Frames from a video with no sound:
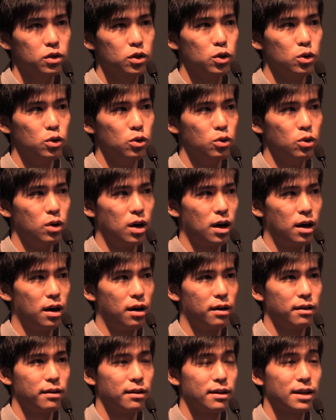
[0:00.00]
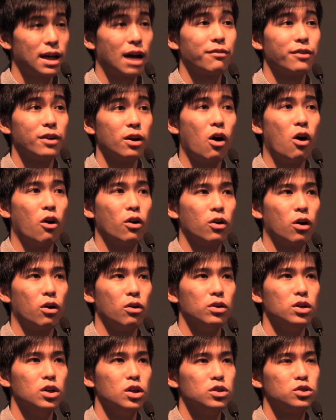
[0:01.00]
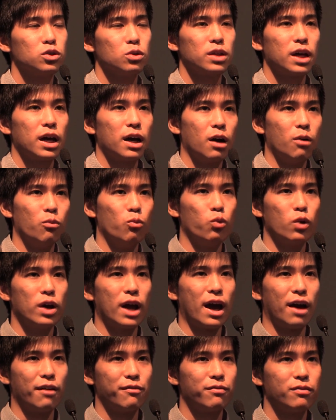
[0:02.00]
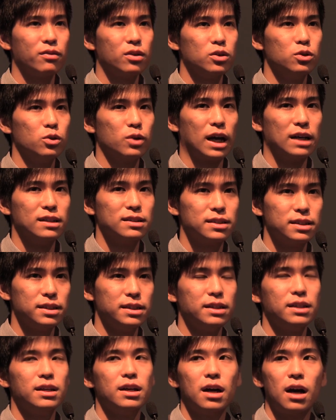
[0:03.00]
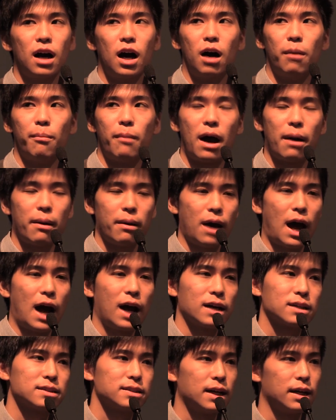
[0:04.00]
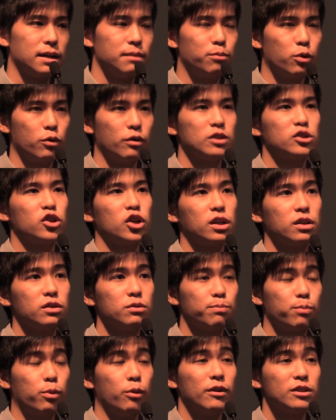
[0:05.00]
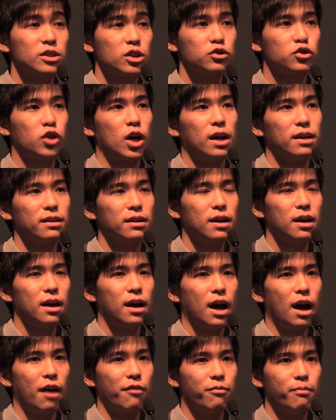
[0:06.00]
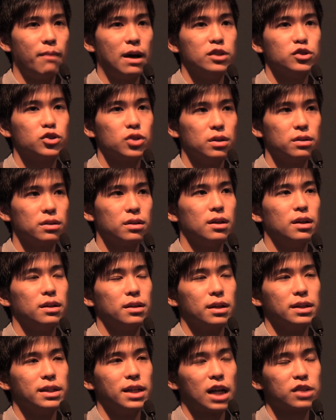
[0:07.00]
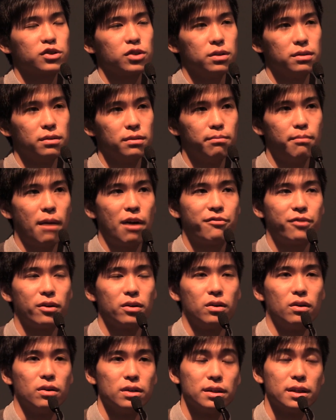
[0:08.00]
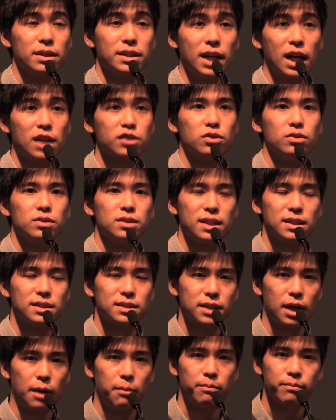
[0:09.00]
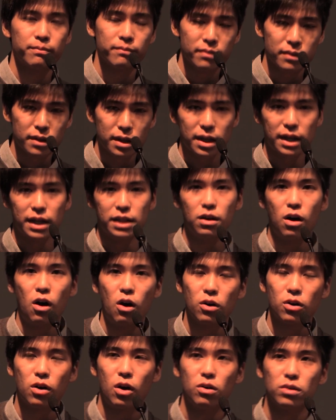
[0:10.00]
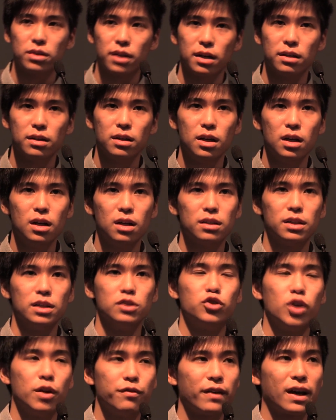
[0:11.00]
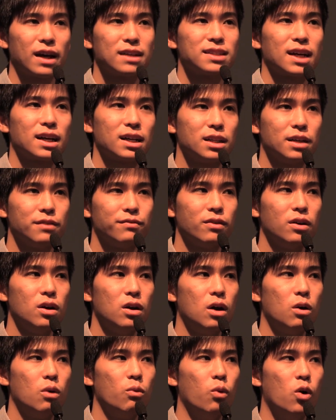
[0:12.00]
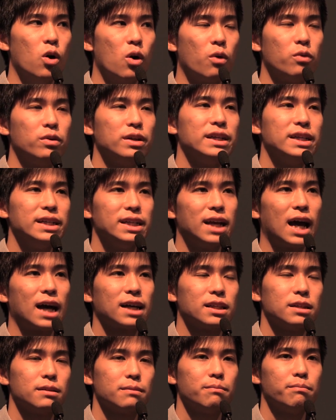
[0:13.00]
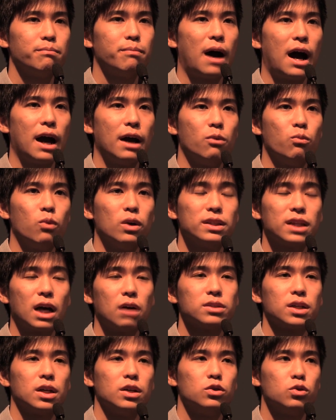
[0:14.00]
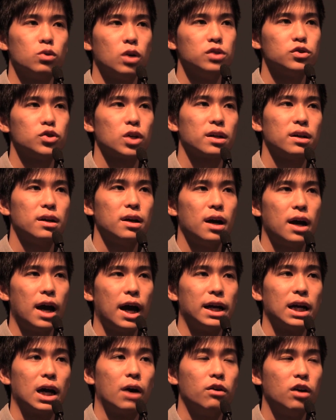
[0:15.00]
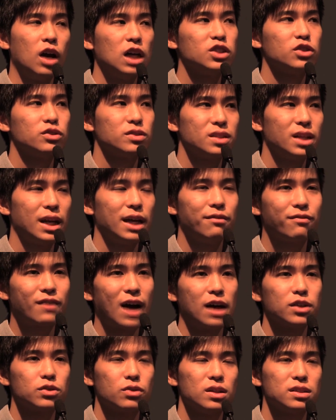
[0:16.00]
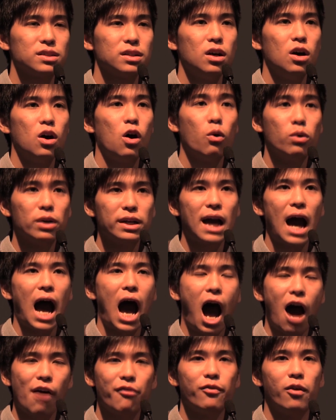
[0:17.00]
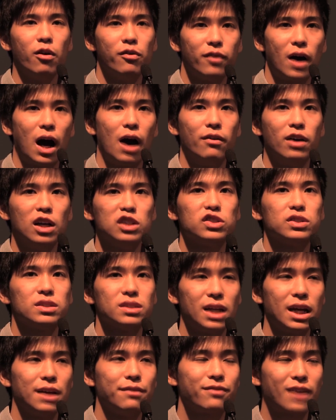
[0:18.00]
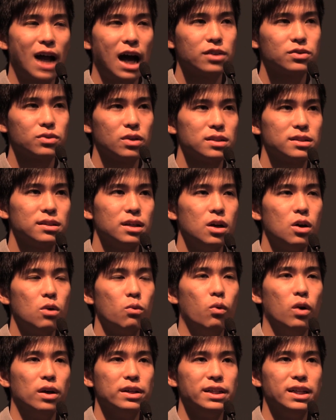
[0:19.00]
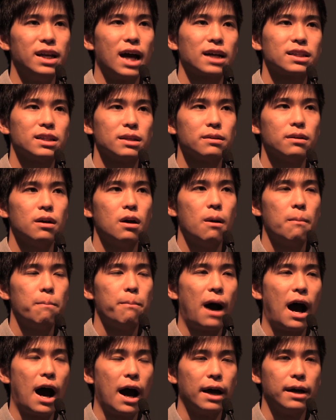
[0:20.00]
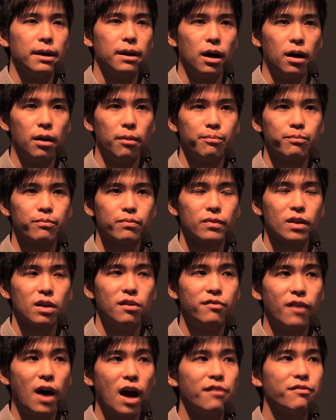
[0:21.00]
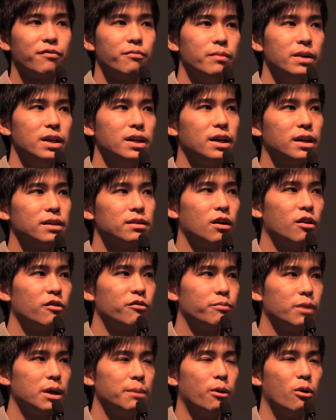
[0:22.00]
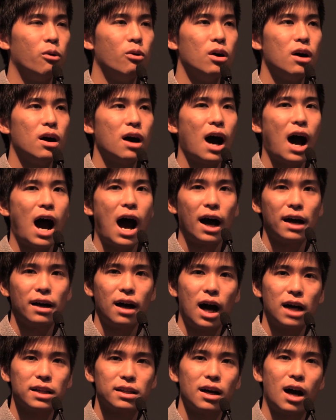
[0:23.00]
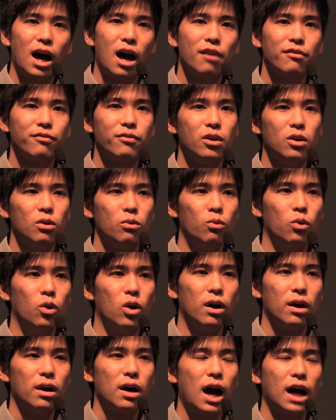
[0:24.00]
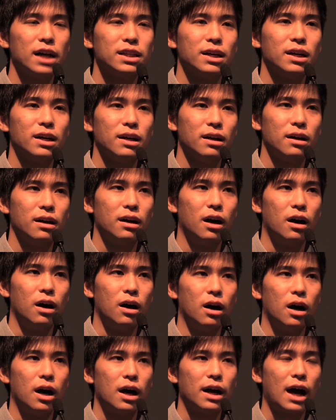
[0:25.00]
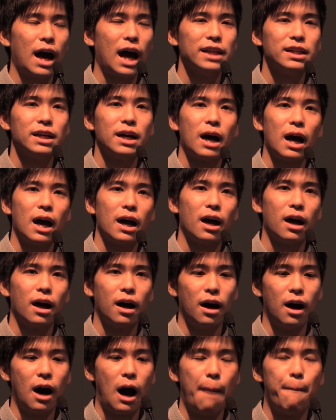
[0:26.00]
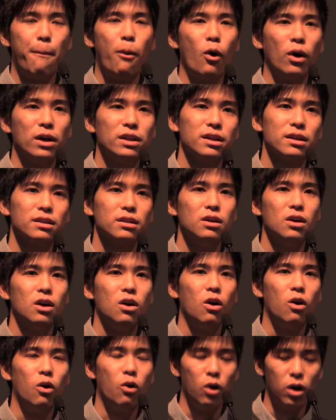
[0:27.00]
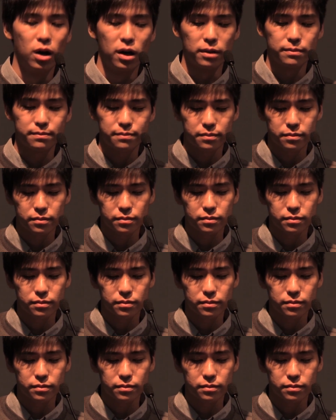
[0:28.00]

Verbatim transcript: to uh, govern Hong Kong, so that um, we have, you can see um, Alex and Professor, Professor Chen have mentioned the election method or the election system in Hong Kong that the chief executive were only elected by 1,200 and our legislative councillors, only half of our legislative councillors were elected by um, 5 million of people other half were either, uh, either uh, appointed or